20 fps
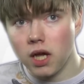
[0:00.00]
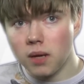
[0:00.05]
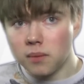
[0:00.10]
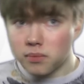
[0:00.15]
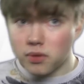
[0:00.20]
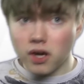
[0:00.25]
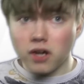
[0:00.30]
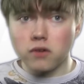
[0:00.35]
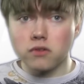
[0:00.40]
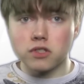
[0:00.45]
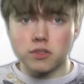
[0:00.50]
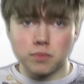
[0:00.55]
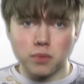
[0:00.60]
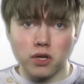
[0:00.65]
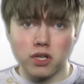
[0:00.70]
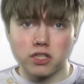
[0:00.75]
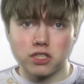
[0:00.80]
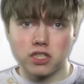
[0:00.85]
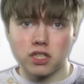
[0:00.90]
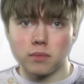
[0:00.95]
Prenu is
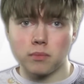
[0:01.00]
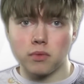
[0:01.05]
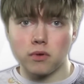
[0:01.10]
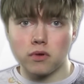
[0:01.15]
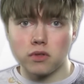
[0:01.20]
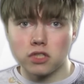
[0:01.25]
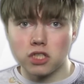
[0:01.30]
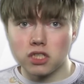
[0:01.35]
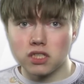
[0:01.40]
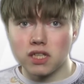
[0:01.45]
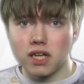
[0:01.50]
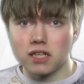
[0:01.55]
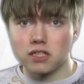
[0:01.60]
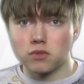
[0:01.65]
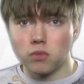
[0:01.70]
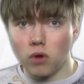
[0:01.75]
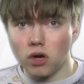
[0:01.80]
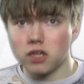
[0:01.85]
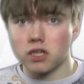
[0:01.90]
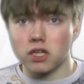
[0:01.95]
pretty simple, it just has
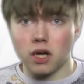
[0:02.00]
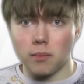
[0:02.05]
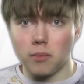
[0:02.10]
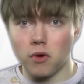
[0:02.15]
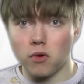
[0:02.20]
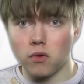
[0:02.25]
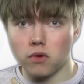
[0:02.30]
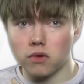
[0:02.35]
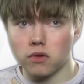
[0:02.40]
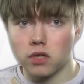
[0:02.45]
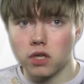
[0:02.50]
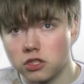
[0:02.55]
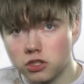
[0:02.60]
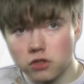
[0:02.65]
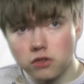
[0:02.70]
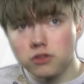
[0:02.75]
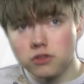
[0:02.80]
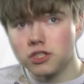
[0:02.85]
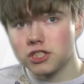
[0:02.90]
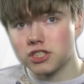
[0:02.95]
one cup holder. So
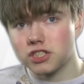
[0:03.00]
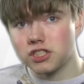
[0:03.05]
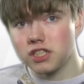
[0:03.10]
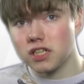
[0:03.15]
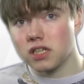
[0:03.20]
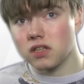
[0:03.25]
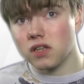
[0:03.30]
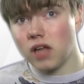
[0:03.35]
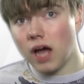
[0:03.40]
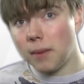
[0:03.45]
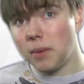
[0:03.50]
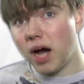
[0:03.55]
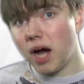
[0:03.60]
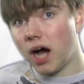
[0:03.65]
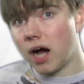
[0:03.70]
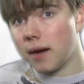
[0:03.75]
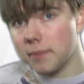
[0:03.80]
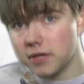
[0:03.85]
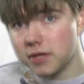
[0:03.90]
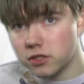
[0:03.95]
you just stick
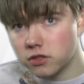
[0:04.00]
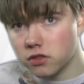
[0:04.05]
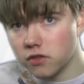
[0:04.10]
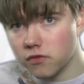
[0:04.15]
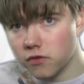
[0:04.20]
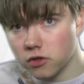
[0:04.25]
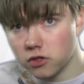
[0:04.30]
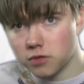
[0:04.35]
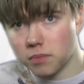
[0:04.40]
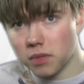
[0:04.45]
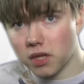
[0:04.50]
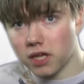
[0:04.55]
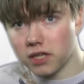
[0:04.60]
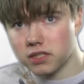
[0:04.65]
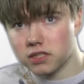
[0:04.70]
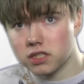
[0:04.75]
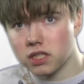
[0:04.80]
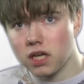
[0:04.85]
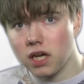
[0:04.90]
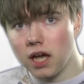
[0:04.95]
labab into the first
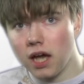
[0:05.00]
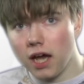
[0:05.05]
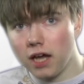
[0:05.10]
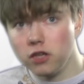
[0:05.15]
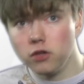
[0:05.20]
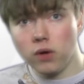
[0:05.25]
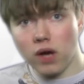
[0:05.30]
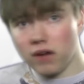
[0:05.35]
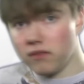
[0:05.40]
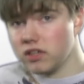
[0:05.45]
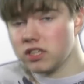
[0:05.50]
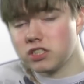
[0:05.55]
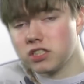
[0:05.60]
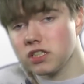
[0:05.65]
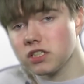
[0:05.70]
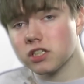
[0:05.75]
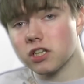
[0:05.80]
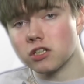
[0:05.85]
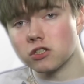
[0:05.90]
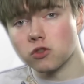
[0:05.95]
place, and you have a
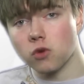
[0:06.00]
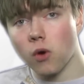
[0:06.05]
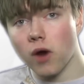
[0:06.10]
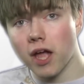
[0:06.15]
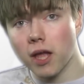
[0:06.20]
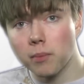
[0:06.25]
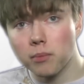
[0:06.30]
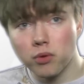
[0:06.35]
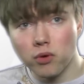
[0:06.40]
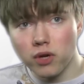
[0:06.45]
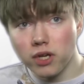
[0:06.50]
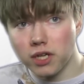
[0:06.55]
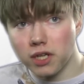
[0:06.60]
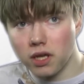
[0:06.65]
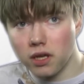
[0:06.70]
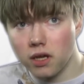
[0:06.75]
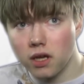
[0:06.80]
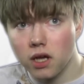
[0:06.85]
sentence or a bridi.